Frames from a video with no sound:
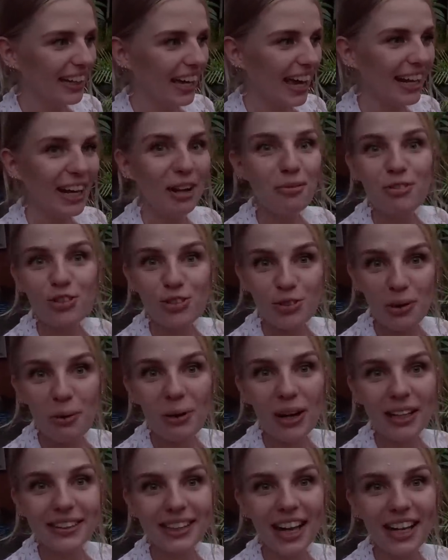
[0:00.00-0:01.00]
And I'm so
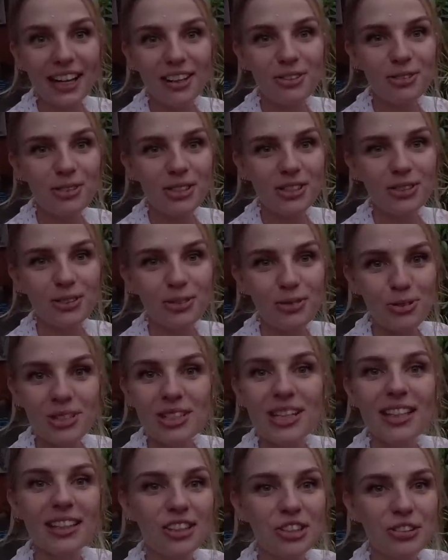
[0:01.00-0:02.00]
excited to
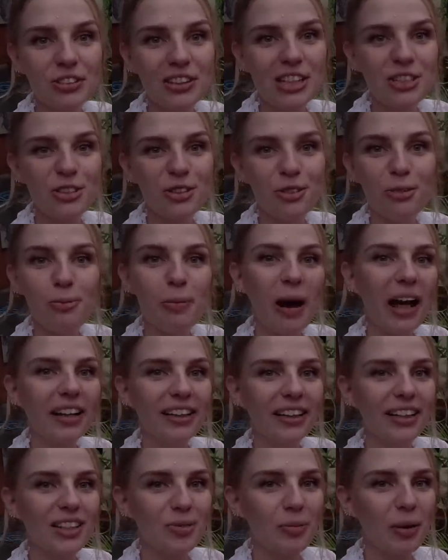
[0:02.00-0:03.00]
see the traditional
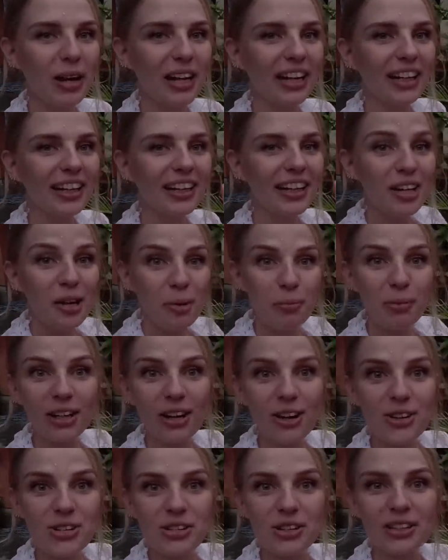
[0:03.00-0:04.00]
Balinese wedding
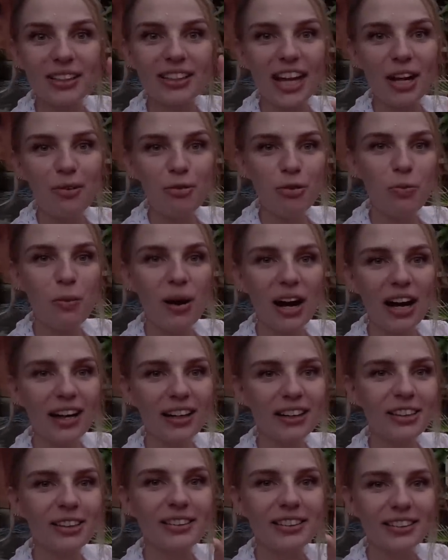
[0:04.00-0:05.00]
because they will
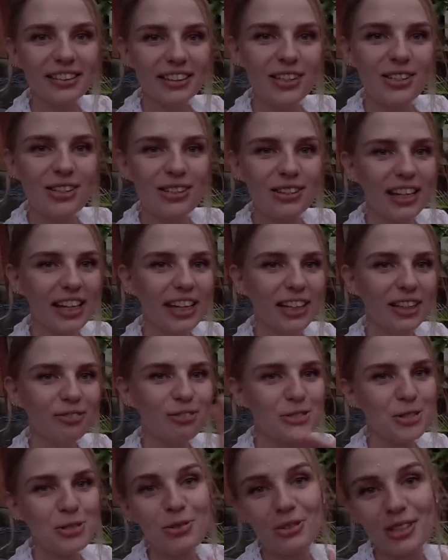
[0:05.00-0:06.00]
wear this thing,
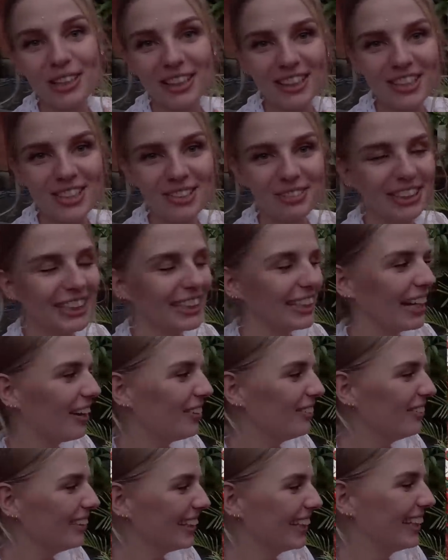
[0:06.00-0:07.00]
which you see in the screen
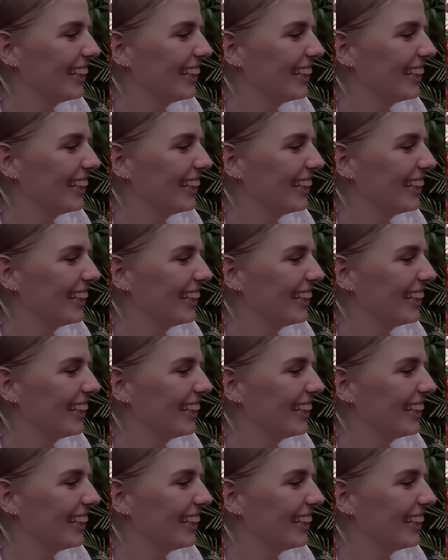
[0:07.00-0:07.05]
now.